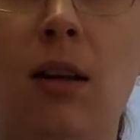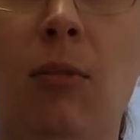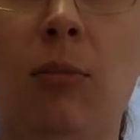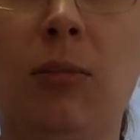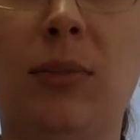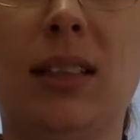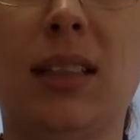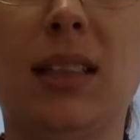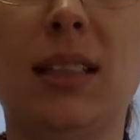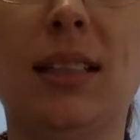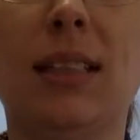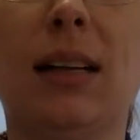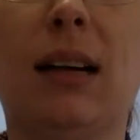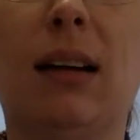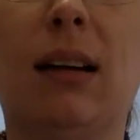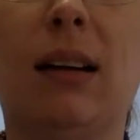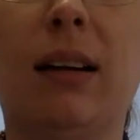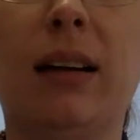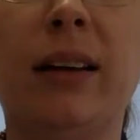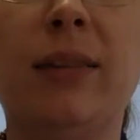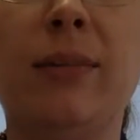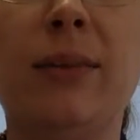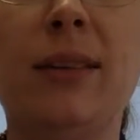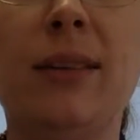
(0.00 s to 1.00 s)
because
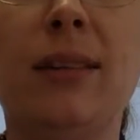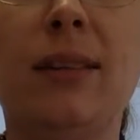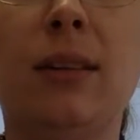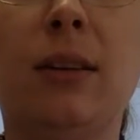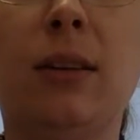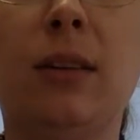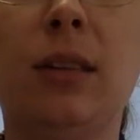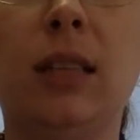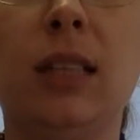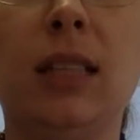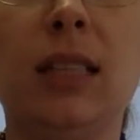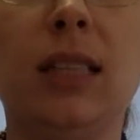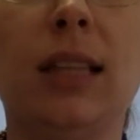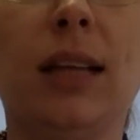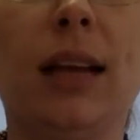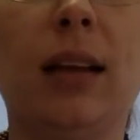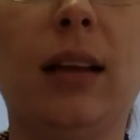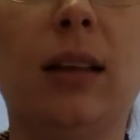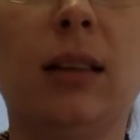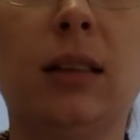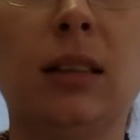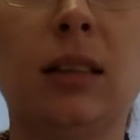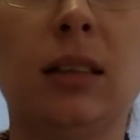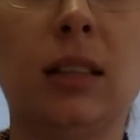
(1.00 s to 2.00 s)
time is the only
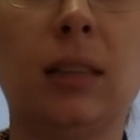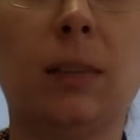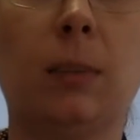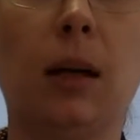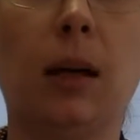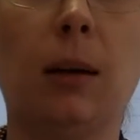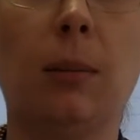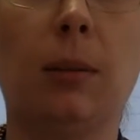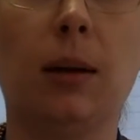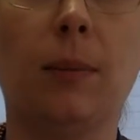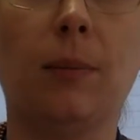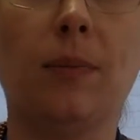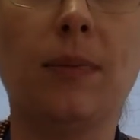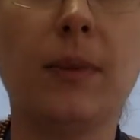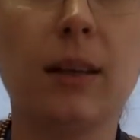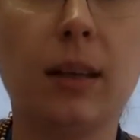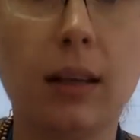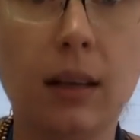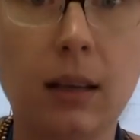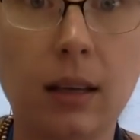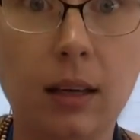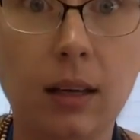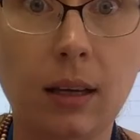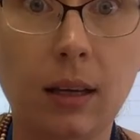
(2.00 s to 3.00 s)
scalar in this problem.
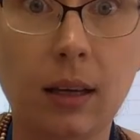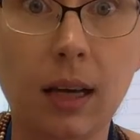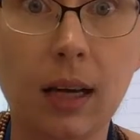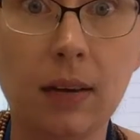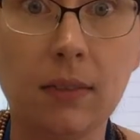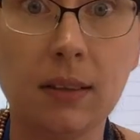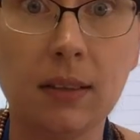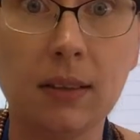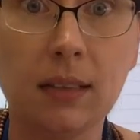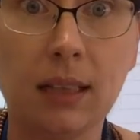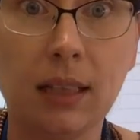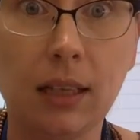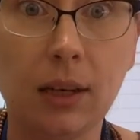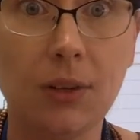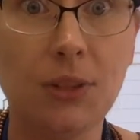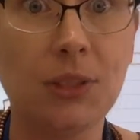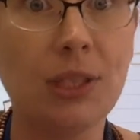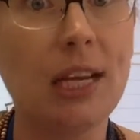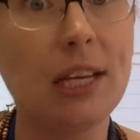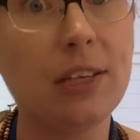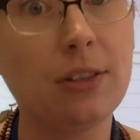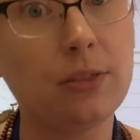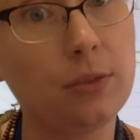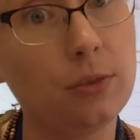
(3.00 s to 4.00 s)
Everything else
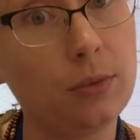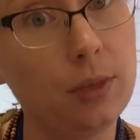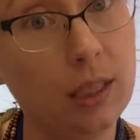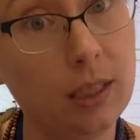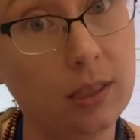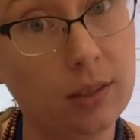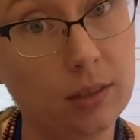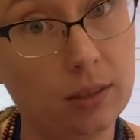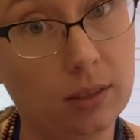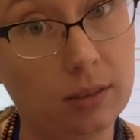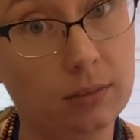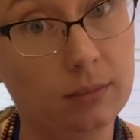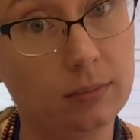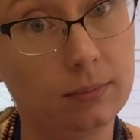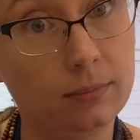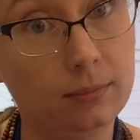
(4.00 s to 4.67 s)
has direction.